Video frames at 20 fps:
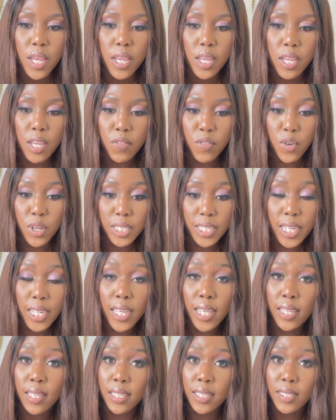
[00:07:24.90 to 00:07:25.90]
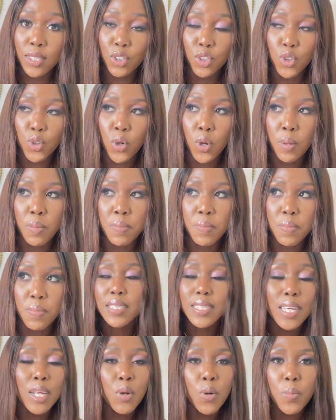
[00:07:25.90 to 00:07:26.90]
if you're taking this job, it's
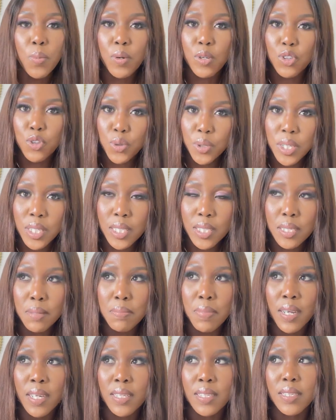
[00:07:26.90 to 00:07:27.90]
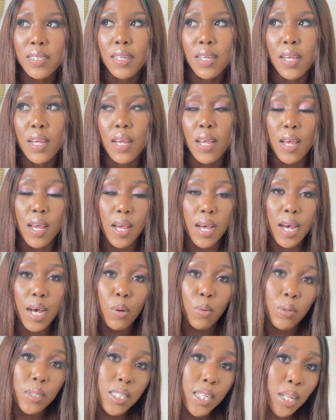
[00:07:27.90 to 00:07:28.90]
an opportunity, but I
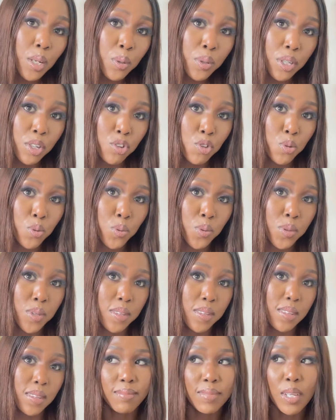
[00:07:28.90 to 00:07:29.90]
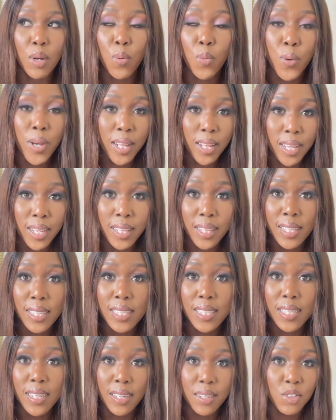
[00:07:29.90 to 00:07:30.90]
will tell you the truth. The weather in this
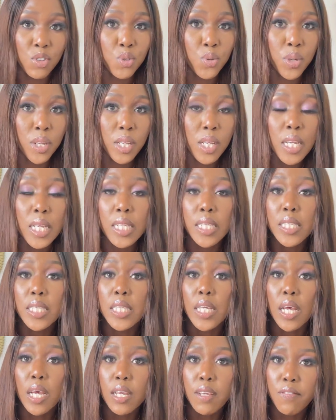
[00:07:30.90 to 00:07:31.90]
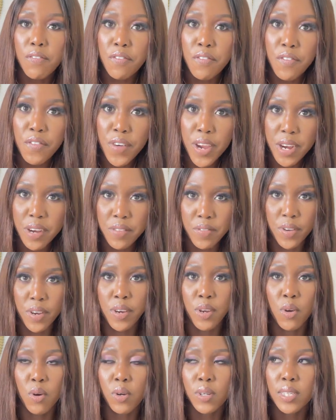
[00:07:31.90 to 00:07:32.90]
country, it's very, very
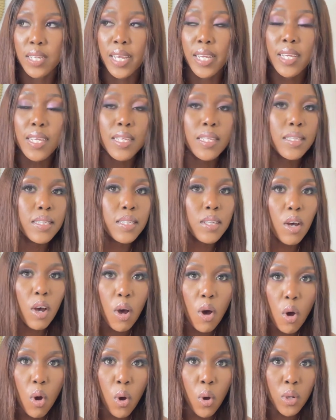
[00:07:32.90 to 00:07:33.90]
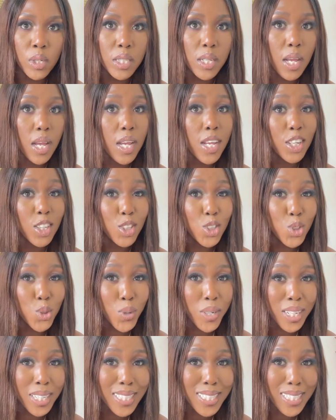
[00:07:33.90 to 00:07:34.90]
hot. Like it's hot.
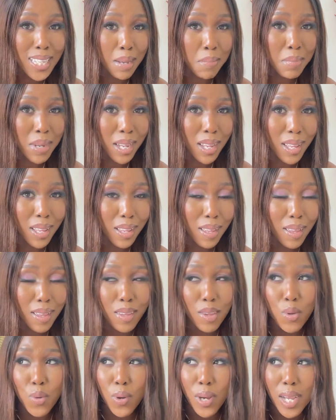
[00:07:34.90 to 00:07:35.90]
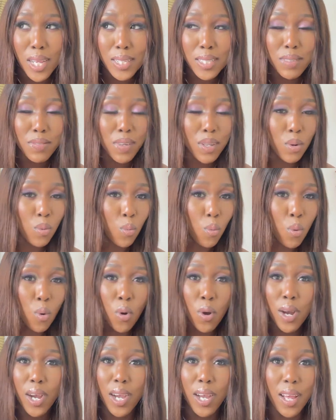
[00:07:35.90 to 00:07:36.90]
During summer, you can't even
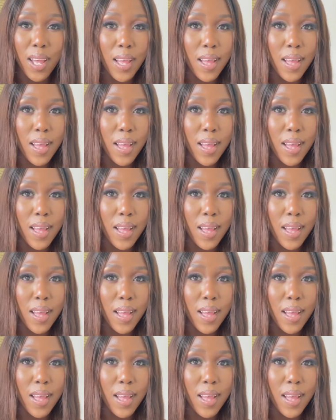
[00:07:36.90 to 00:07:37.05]
walk